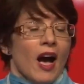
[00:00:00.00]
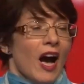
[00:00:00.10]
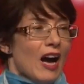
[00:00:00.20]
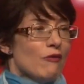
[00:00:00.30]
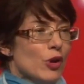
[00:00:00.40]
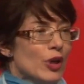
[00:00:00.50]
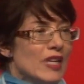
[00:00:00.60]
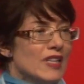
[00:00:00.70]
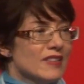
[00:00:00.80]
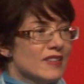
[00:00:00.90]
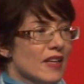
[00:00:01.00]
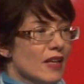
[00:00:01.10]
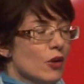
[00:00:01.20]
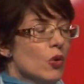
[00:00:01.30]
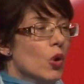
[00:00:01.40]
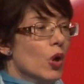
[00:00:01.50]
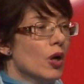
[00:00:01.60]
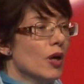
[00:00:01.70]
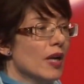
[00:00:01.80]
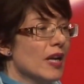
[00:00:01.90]
I've heard leaders say, oh,
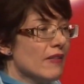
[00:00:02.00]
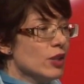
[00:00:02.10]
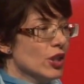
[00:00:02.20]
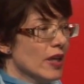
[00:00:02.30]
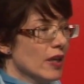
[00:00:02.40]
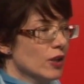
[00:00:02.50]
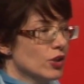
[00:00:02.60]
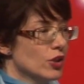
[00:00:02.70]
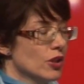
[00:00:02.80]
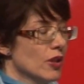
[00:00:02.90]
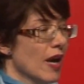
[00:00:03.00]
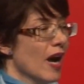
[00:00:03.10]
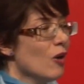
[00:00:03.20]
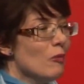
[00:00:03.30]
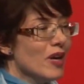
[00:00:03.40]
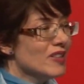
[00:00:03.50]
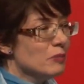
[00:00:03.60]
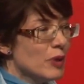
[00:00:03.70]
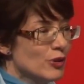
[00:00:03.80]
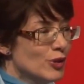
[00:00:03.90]
another change. How am I
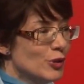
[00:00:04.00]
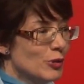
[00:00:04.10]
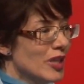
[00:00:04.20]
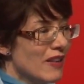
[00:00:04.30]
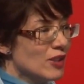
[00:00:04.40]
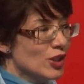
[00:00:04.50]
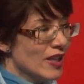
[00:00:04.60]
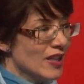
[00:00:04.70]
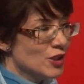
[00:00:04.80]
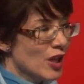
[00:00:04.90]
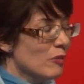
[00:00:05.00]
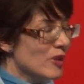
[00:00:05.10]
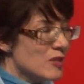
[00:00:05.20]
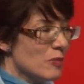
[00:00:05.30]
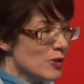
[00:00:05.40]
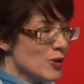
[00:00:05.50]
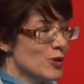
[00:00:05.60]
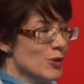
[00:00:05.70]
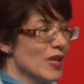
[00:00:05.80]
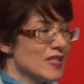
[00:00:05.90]
supposed to do another change? How am I supposed to
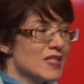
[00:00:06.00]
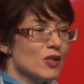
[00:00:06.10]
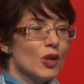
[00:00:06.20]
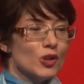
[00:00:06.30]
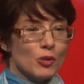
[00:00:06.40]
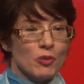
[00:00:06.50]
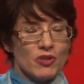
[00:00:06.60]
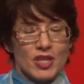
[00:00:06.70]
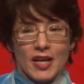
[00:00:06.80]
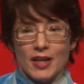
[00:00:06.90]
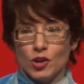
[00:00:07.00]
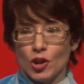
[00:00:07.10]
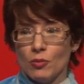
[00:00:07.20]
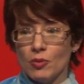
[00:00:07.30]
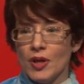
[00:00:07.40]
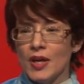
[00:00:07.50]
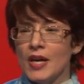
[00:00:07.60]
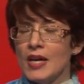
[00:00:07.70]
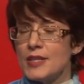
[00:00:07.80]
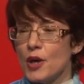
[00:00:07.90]
do that still on top of the day job?
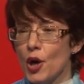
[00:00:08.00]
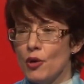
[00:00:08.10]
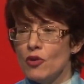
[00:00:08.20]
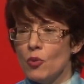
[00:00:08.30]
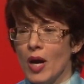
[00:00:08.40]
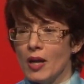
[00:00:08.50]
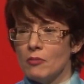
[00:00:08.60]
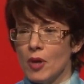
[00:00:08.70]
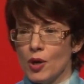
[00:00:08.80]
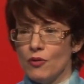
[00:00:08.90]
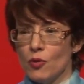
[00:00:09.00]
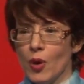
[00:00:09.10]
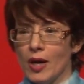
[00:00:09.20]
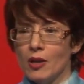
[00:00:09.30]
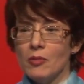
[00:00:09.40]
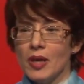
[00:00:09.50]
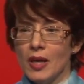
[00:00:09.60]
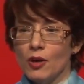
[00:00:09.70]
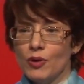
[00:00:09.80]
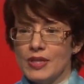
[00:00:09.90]
So overwhelm,
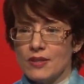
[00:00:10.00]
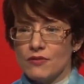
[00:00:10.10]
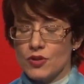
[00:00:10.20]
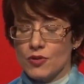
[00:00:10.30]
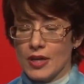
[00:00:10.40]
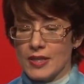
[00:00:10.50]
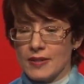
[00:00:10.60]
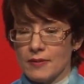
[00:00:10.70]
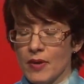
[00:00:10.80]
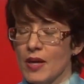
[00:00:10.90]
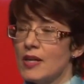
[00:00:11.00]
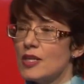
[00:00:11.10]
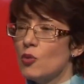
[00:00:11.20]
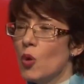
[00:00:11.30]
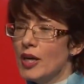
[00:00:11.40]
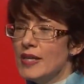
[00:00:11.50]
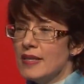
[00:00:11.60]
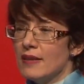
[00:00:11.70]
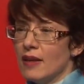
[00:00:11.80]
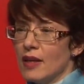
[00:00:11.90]
increase of stress. So what is
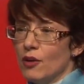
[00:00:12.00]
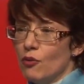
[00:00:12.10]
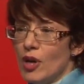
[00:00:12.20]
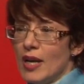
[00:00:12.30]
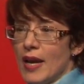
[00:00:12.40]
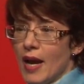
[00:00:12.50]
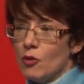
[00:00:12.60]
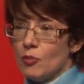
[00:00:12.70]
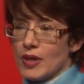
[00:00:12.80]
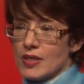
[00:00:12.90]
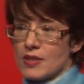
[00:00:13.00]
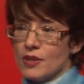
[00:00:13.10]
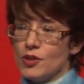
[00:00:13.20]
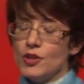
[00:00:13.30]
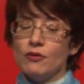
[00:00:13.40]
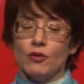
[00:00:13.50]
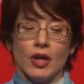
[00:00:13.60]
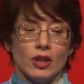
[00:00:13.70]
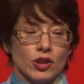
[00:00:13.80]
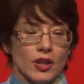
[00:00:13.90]
it that can really help us to
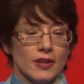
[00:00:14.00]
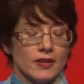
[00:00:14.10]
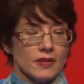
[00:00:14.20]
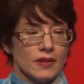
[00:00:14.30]
differentiate?